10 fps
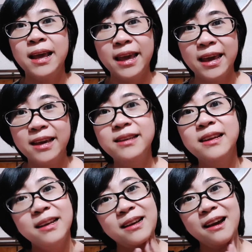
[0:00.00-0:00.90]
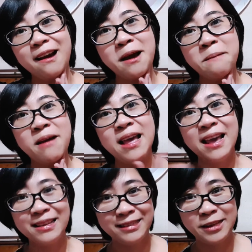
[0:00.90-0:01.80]
And
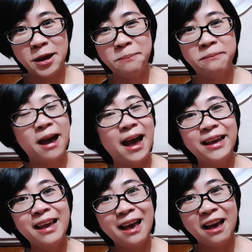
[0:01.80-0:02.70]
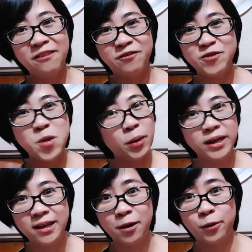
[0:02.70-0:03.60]
heads up, I have no
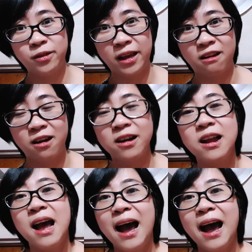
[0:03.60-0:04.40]
idea who they are.